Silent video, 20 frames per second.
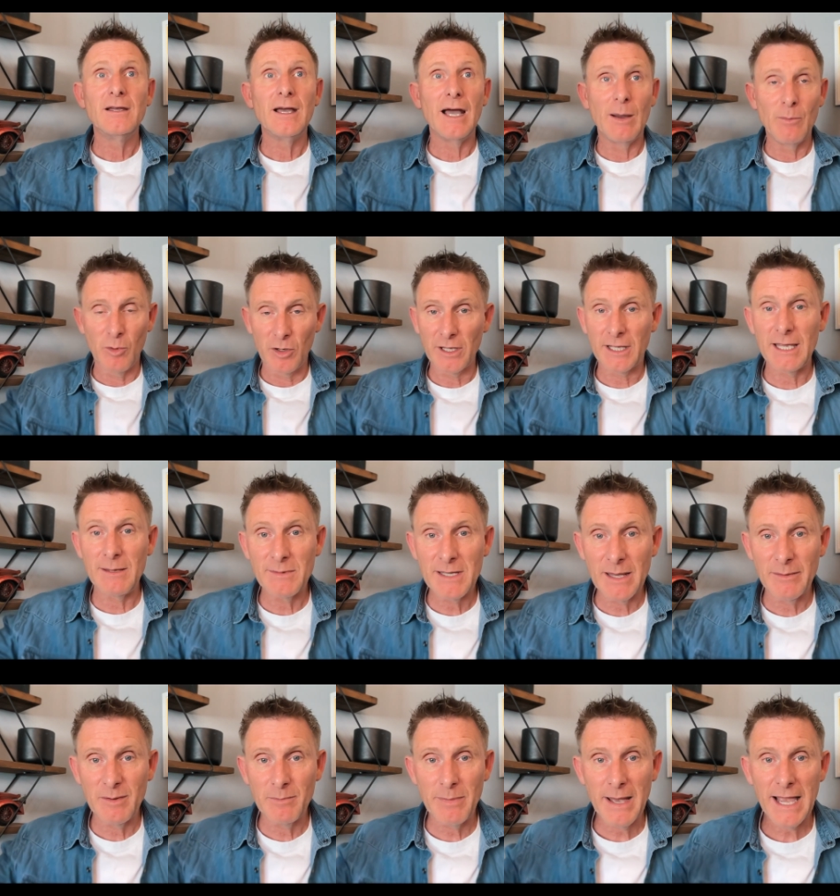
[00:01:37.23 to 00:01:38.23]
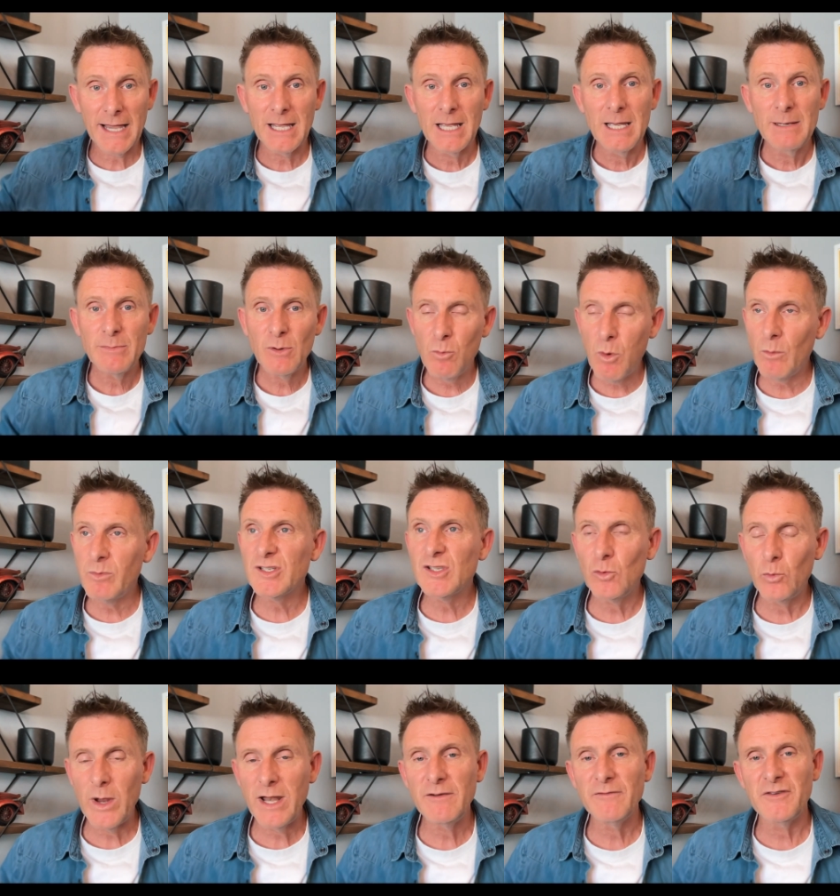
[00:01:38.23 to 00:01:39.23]
and want to keep coming back, but what was
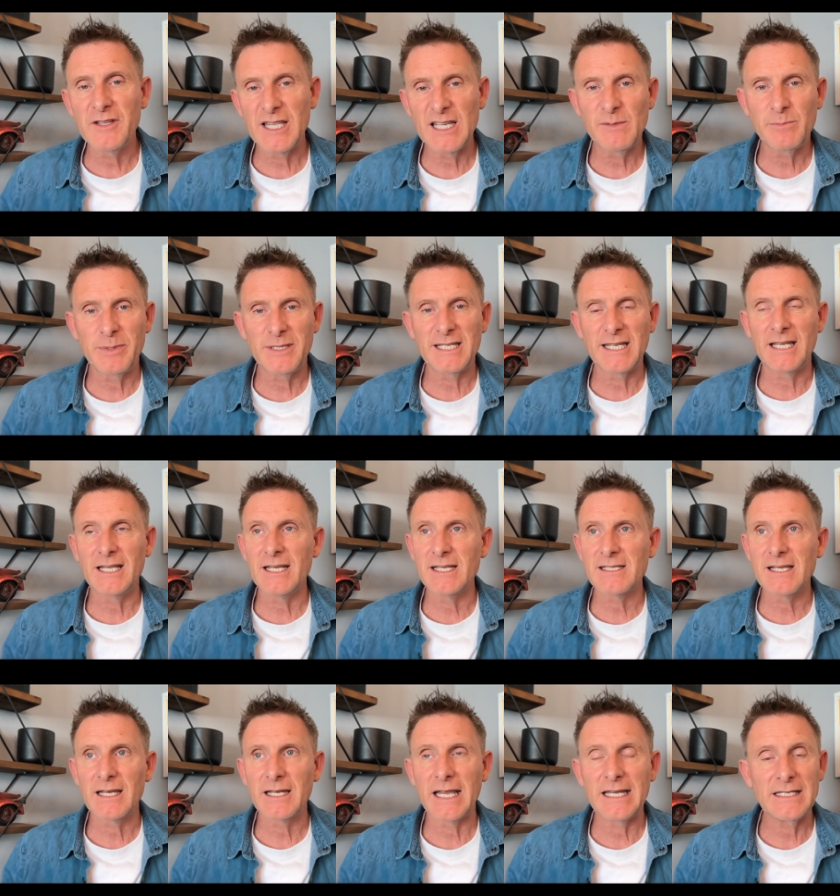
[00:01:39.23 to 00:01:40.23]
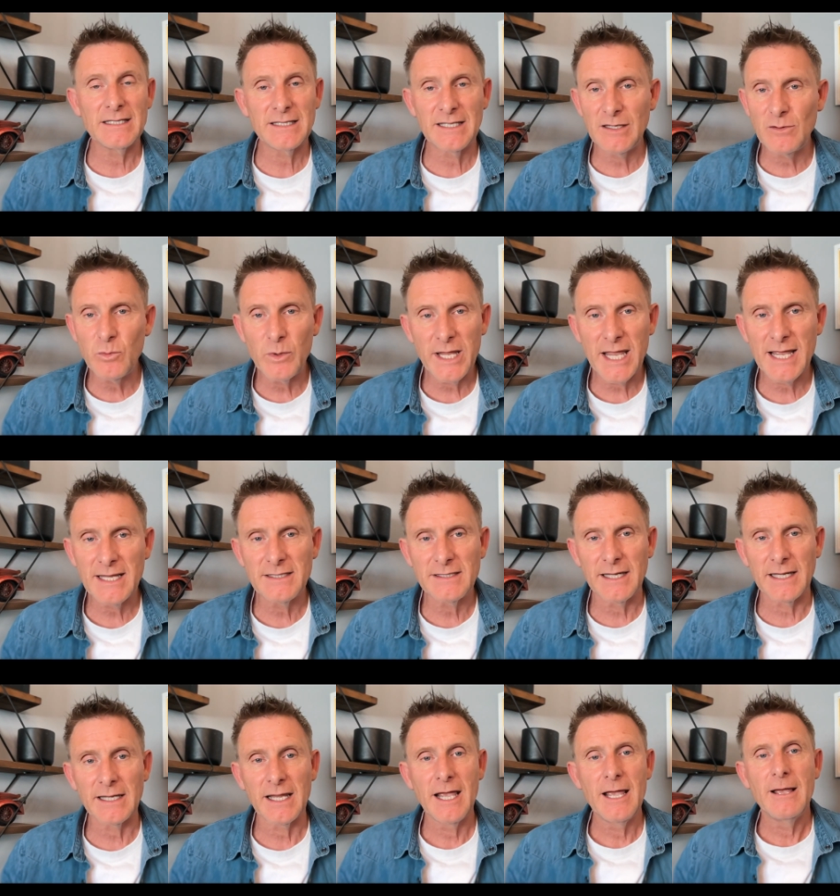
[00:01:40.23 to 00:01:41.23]
the win for this particular Sunday? Did we hit
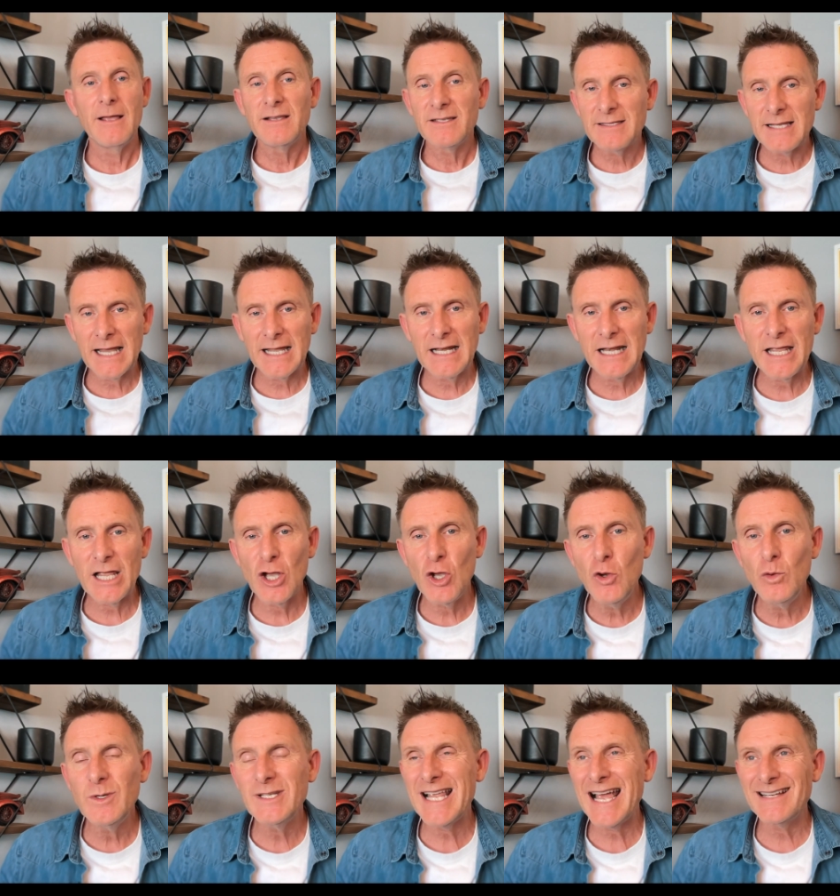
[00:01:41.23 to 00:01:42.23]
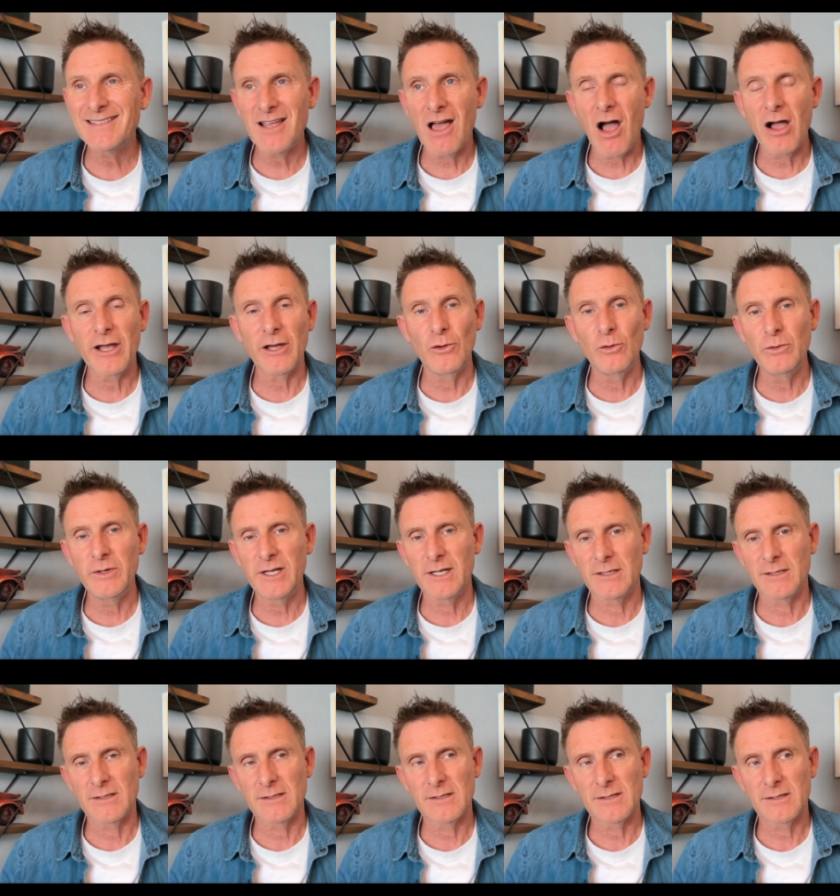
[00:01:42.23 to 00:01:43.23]
it? Secondly, who was our target
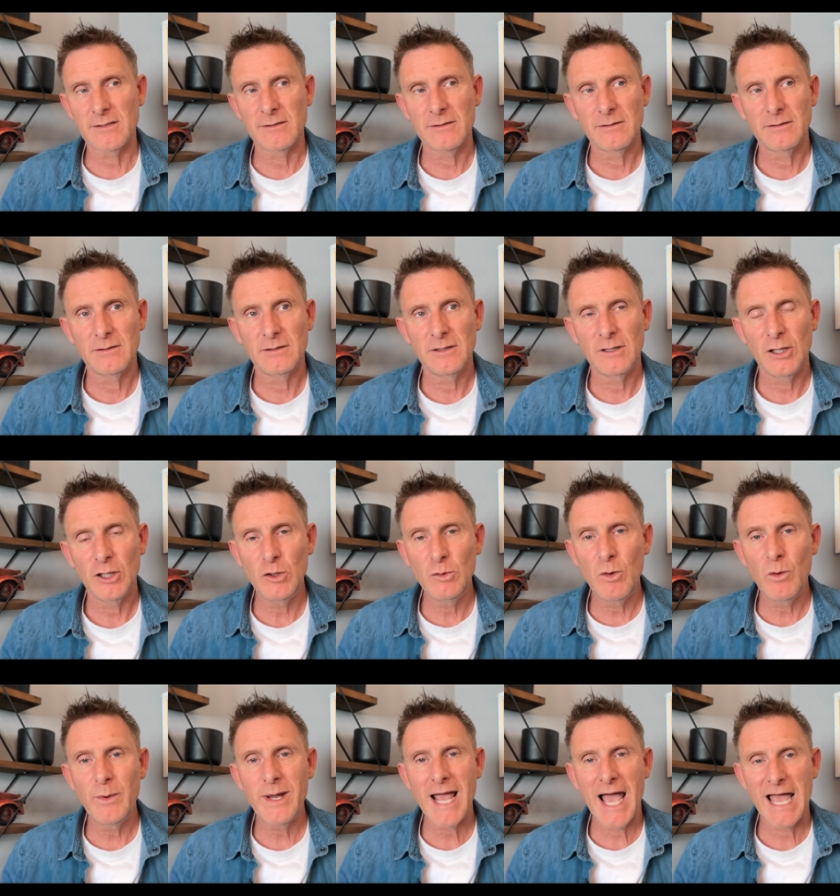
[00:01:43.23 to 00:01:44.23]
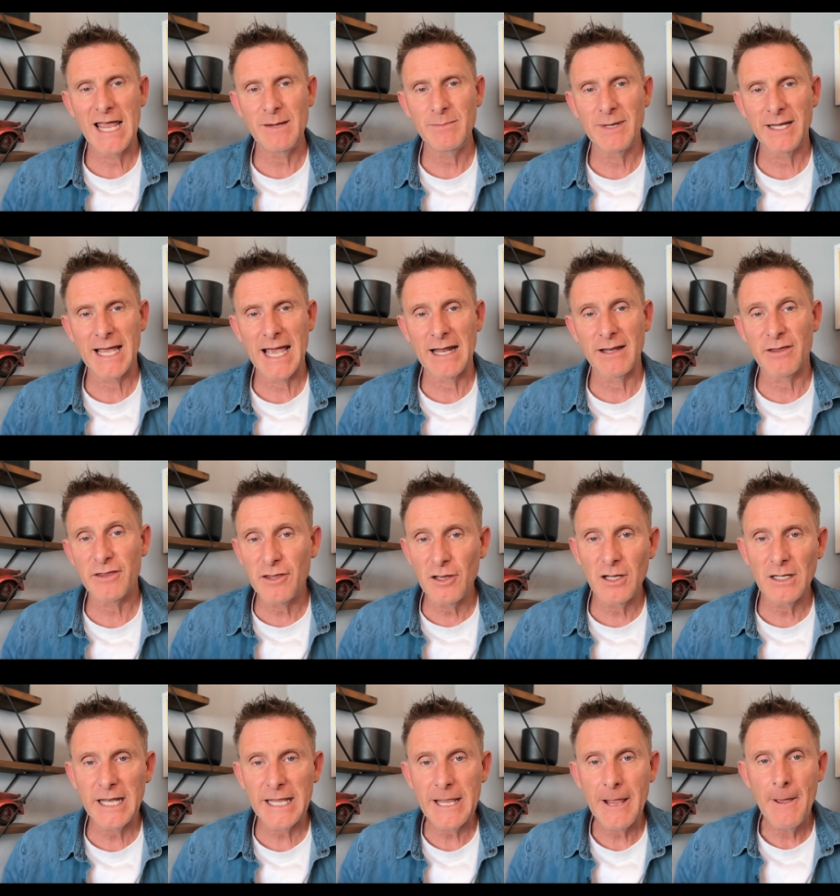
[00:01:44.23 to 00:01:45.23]
audience? Who were we aiming at?
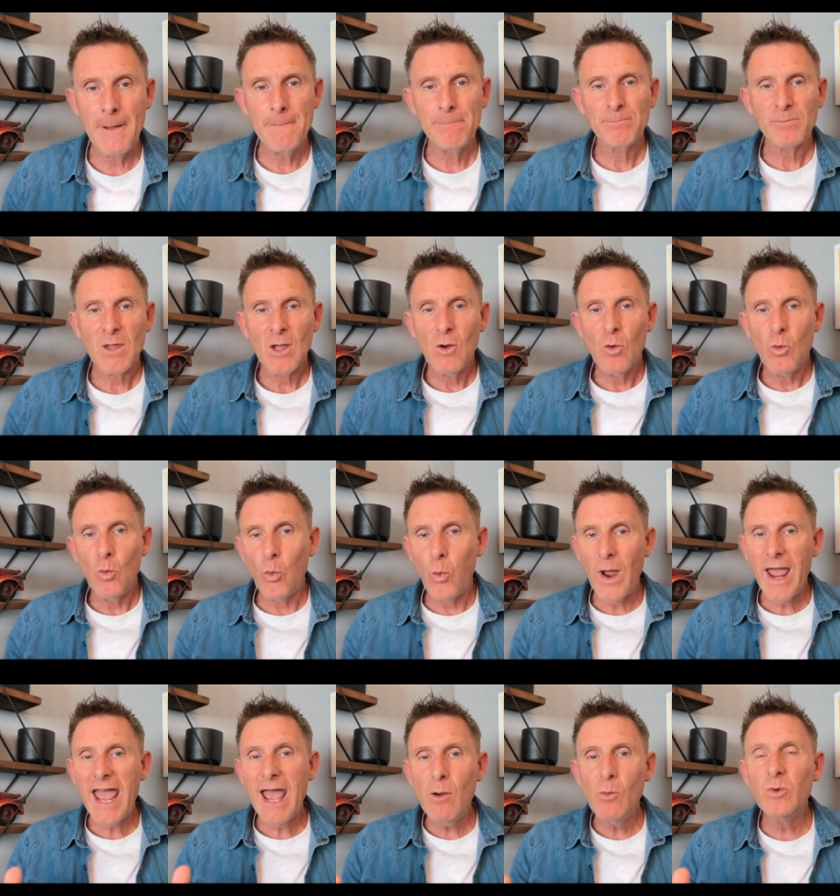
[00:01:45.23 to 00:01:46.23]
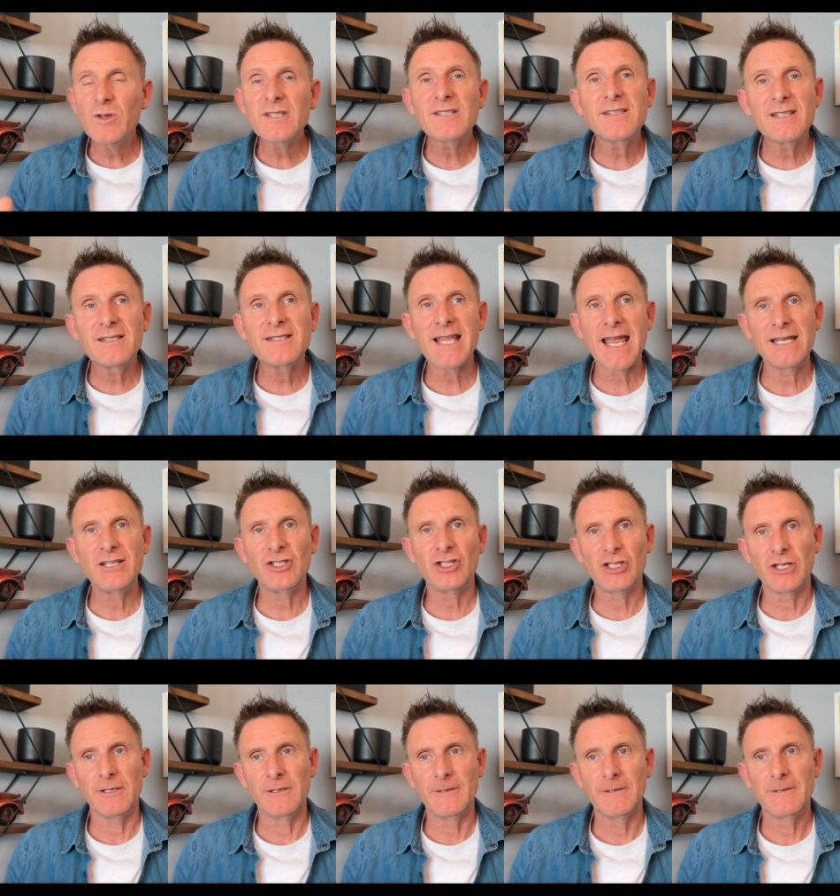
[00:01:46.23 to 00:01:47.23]
Thirdly, where was the
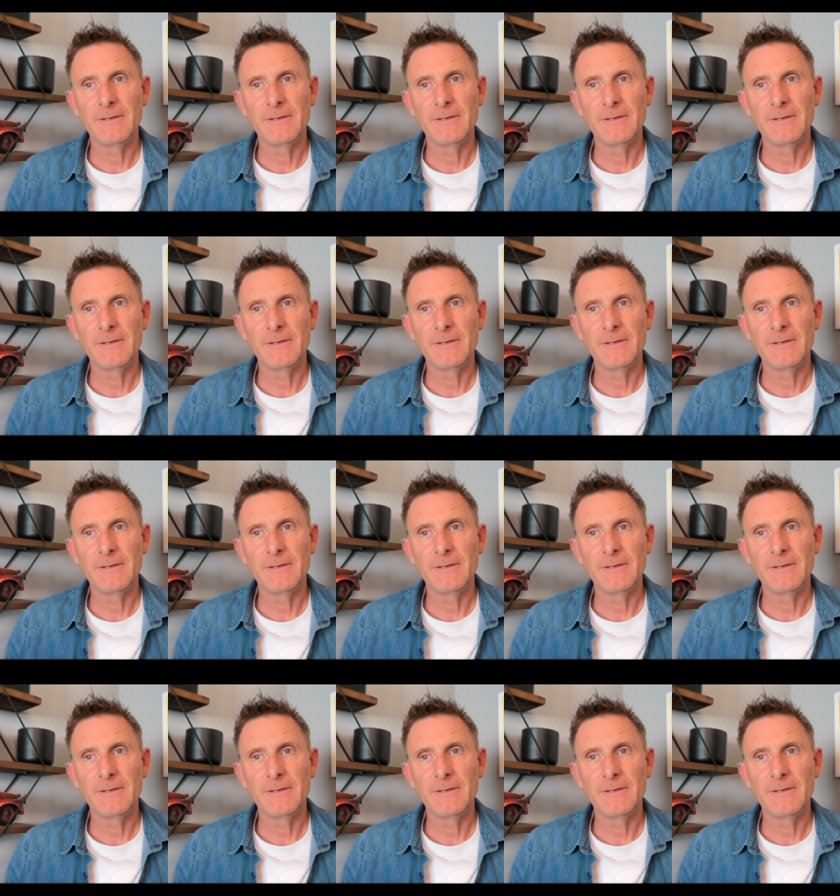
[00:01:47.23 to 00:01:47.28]
tension?